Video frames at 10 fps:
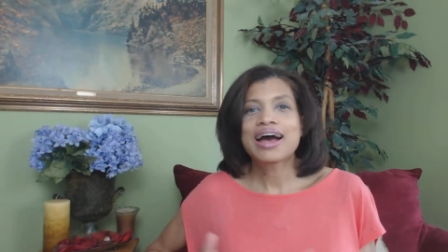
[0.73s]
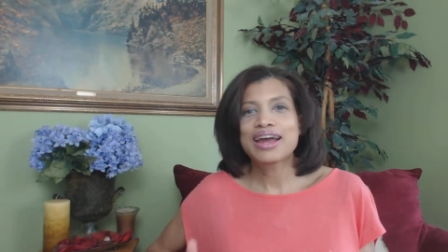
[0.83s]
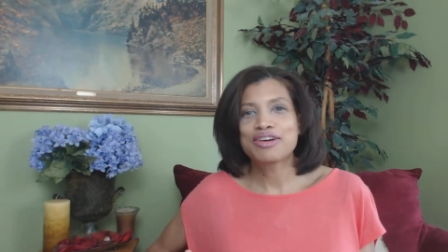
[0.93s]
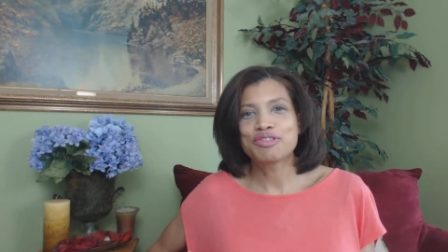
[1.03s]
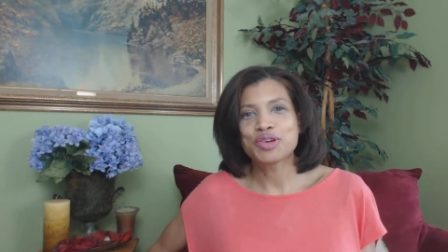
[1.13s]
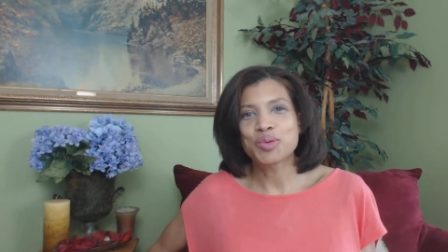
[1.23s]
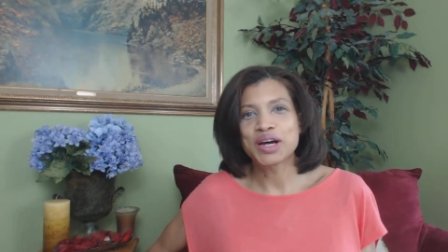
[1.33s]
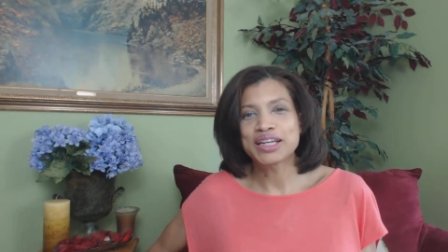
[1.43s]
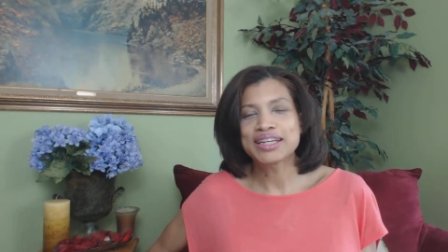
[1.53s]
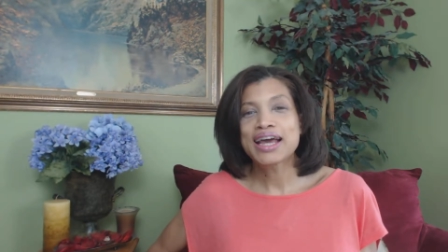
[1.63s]
Hi,
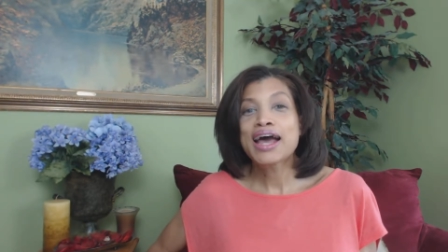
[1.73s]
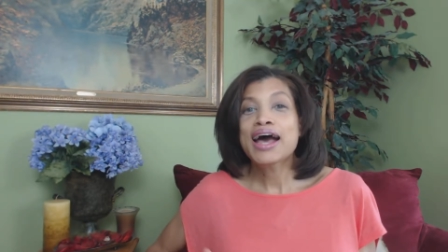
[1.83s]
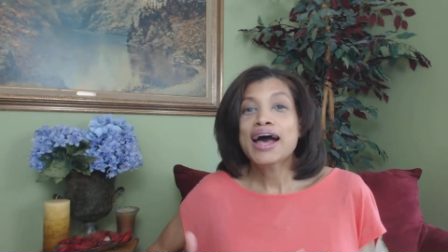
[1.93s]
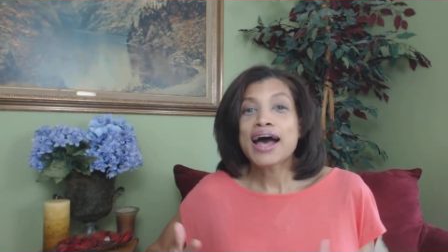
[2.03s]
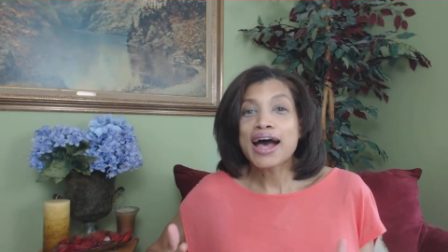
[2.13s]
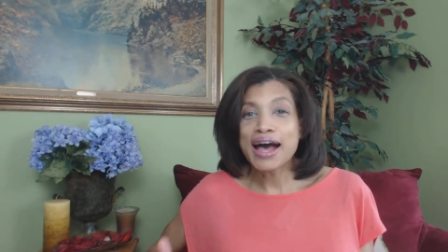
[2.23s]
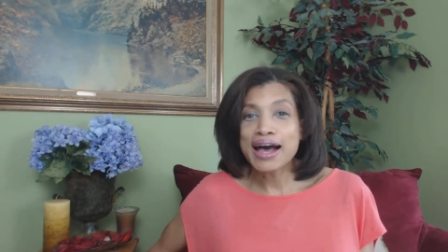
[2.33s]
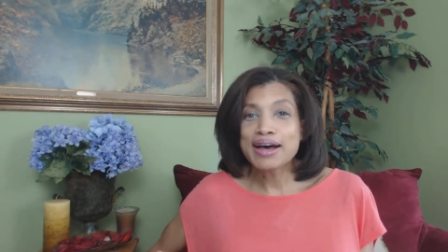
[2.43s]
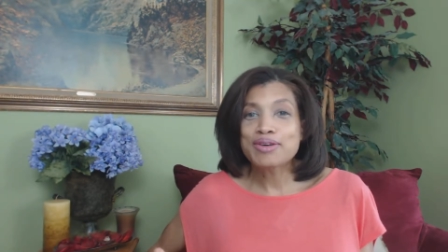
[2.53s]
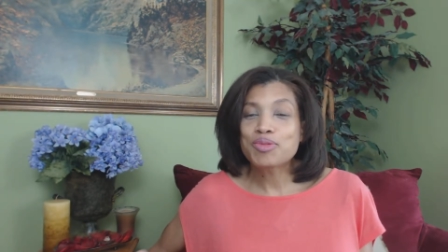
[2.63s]
everyone.
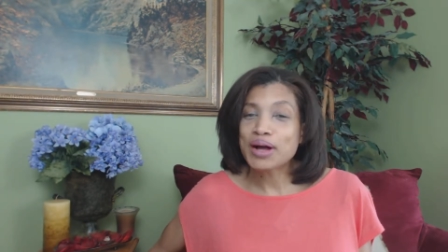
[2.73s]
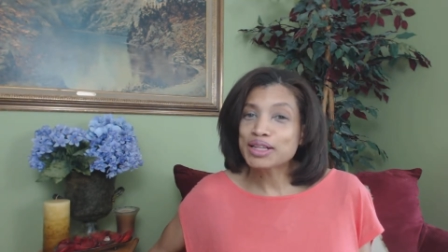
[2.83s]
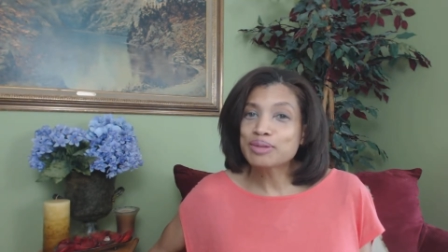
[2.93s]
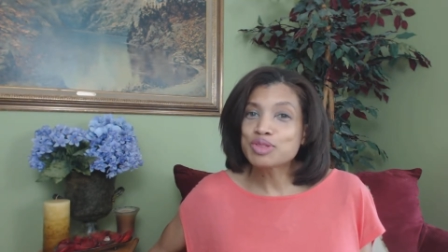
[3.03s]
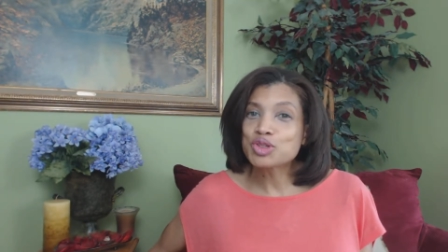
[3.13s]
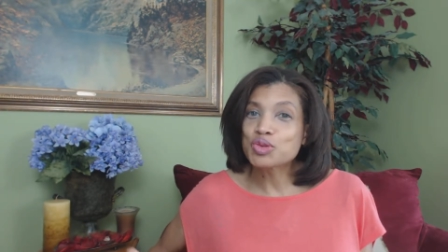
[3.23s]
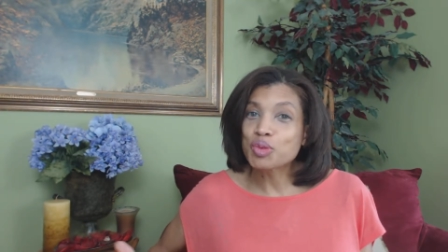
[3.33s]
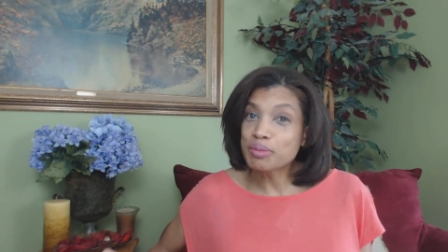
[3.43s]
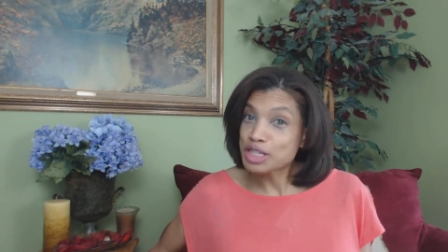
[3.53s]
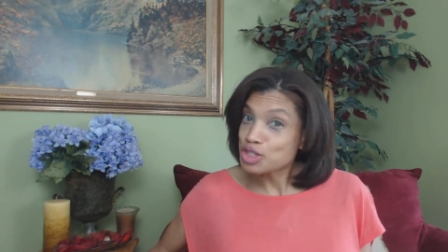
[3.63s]
Uh, welcome to the
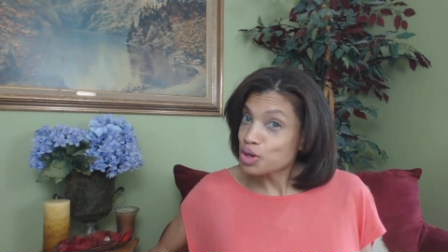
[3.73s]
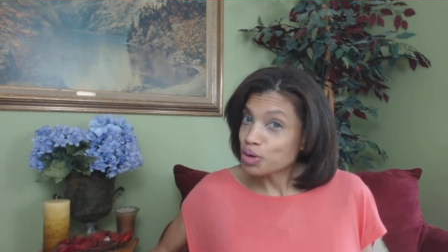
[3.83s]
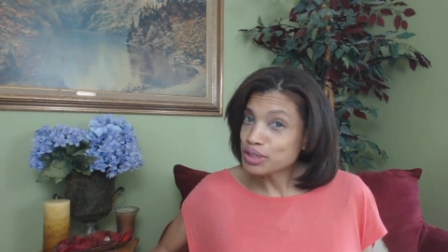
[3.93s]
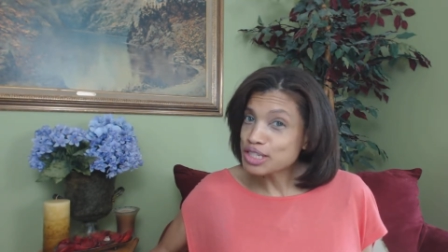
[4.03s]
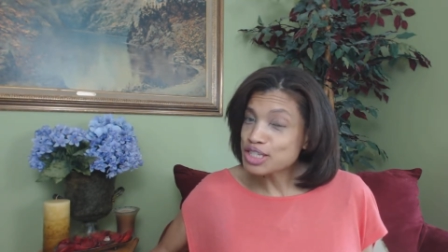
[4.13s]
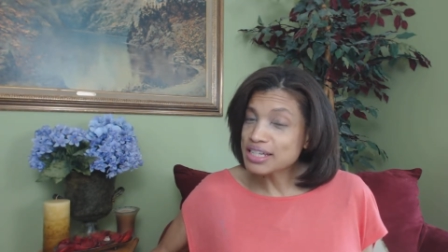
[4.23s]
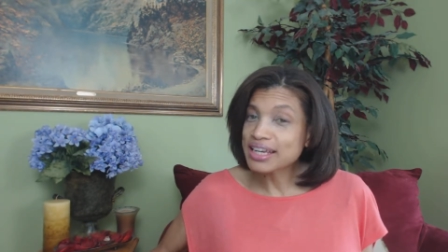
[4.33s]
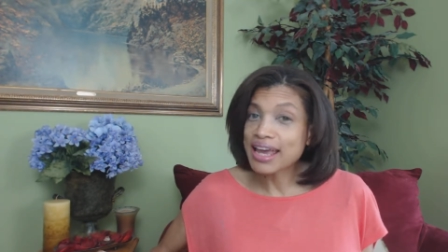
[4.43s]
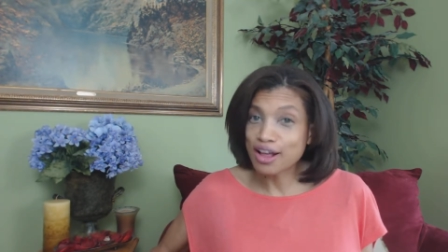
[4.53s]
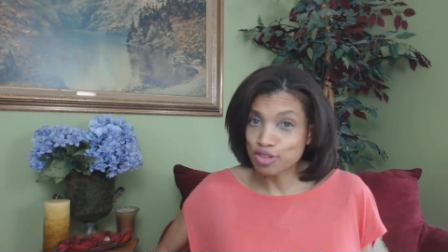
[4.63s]
Women's
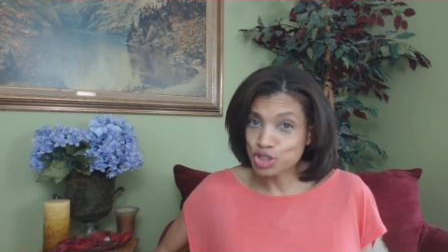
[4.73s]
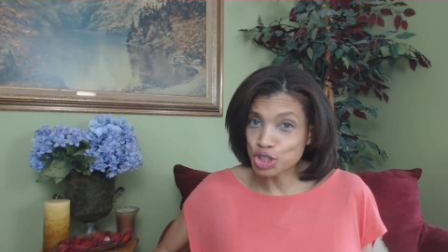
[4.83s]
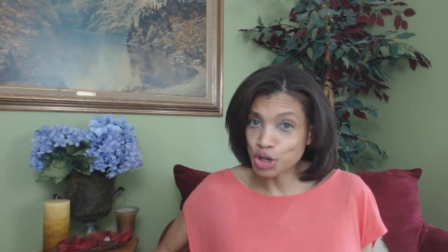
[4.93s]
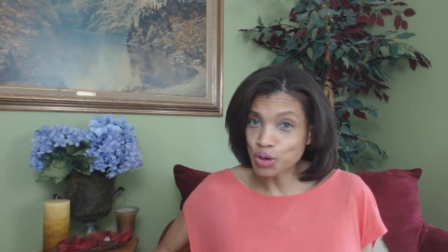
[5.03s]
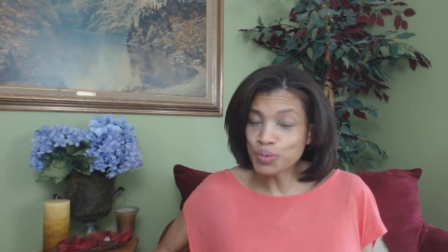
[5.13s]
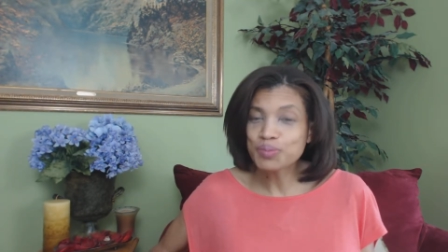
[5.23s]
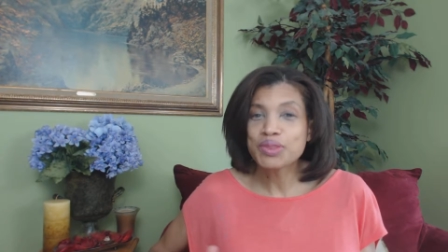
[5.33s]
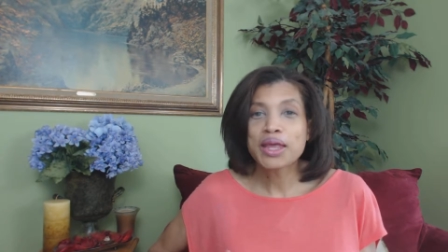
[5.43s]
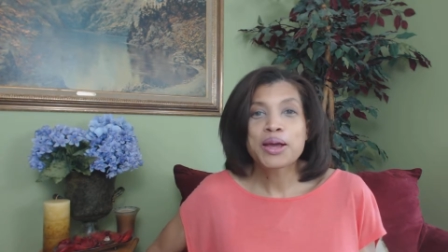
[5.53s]
Holistic Health Show.